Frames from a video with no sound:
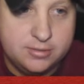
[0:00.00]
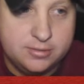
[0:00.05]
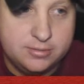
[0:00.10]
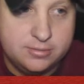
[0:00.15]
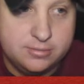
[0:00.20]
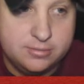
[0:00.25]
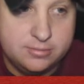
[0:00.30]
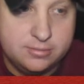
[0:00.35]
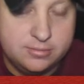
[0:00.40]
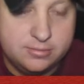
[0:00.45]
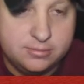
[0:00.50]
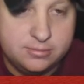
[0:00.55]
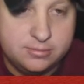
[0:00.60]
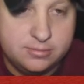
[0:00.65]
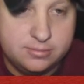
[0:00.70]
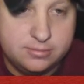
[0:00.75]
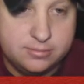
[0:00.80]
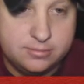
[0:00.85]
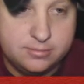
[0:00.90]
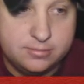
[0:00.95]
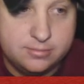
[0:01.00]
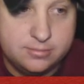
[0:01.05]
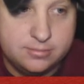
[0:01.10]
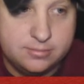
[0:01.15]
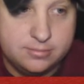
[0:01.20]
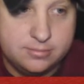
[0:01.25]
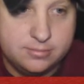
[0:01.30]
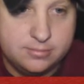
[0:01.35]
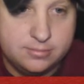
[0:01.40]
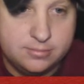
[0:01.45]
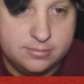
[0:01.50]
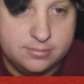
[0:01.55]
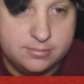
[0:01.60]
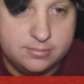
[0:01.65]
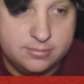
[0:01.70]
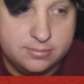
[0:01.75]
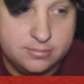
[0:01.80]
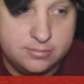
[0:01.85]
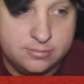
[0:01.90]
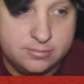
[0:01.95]

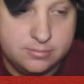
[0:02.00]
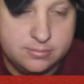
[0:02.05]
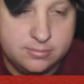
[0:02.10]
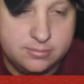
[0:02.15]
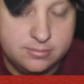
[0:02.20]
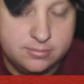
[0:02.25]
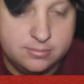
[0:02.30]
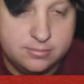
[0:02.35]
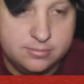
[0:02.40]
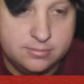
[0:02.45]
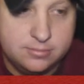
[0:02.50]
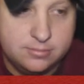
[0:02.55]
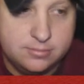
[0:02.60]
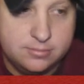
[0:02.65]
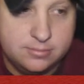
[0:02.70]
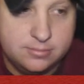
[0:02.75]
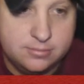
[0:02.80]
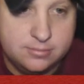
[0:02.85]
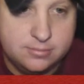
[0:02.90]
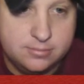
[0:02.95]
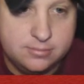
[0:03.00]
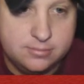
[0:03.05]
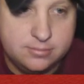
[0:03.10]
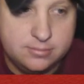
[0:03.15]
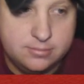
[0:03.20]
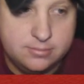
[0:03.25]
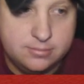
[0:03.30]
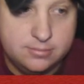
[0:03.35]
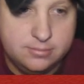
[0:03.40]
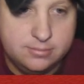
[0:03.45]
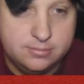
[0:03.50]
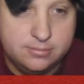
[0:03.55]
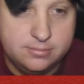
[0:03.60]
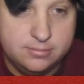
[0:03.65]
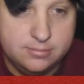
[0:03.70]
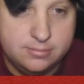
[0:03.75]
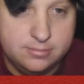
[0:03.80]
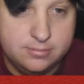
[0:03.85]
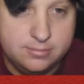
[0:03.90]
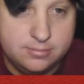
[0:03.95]

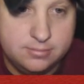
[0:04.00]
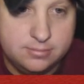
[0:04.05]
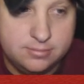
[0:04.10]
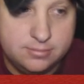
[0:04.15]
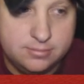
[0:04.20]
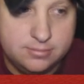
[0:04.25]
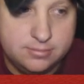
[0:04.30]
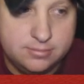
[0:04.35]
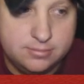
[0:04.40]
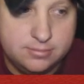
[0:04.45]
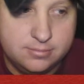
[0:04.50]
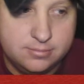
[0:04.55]
No words are spoken by the person on screen.